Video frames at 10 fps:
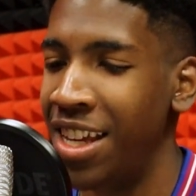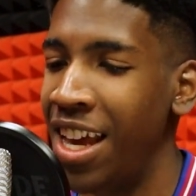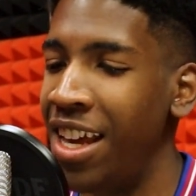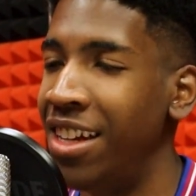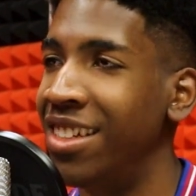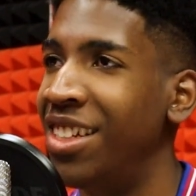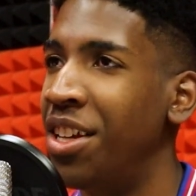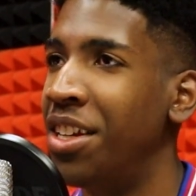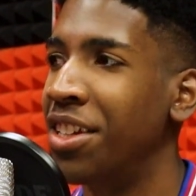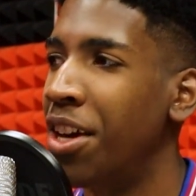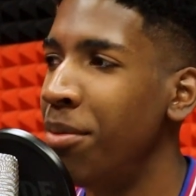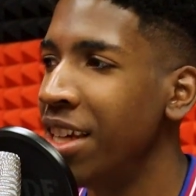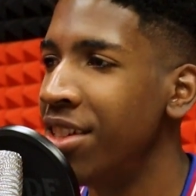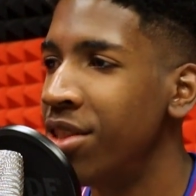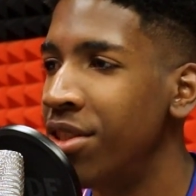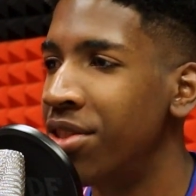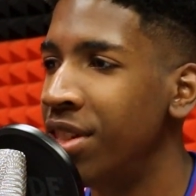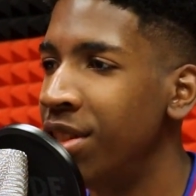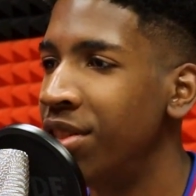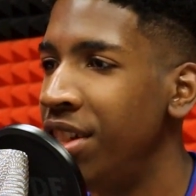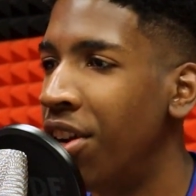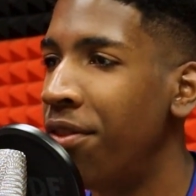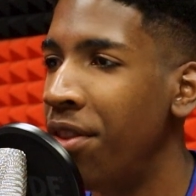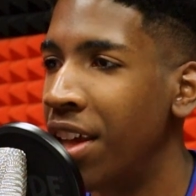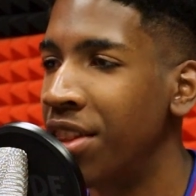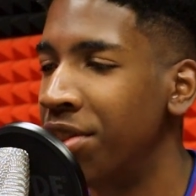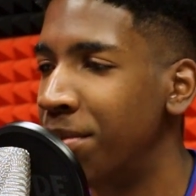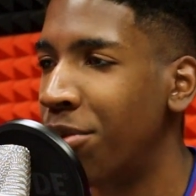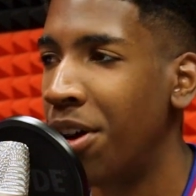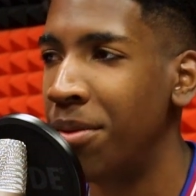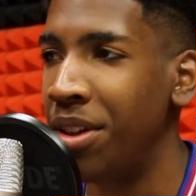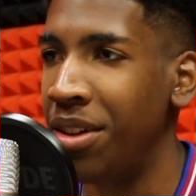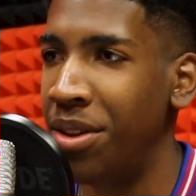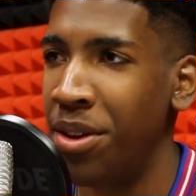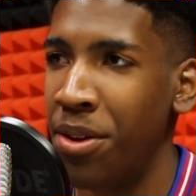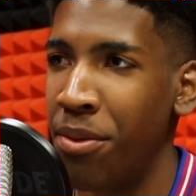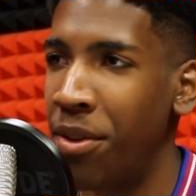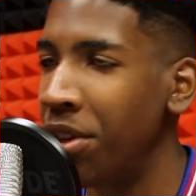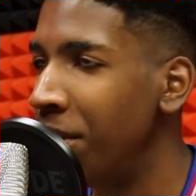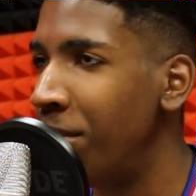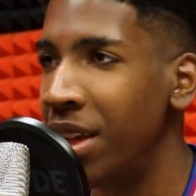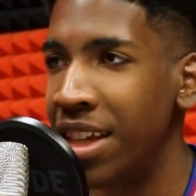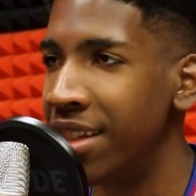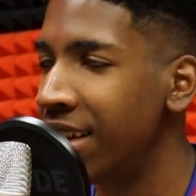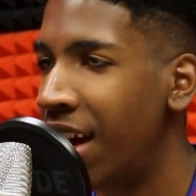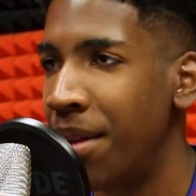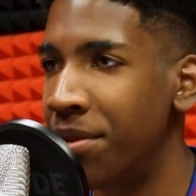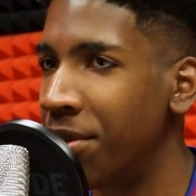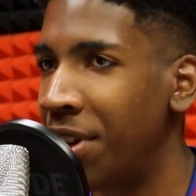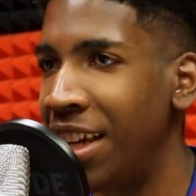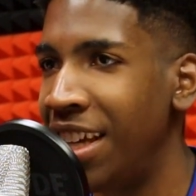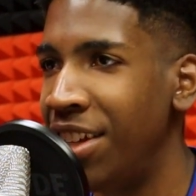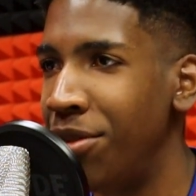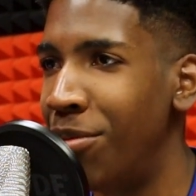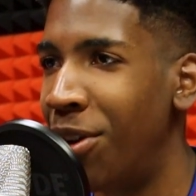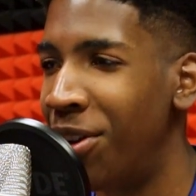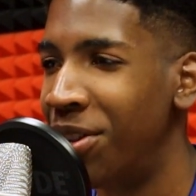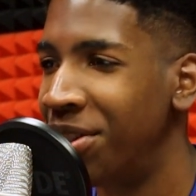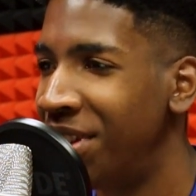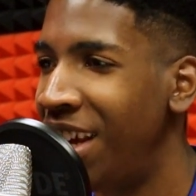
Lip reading: And coming into your senior year, I feel like this is probably one of the biggest times for AAU ball,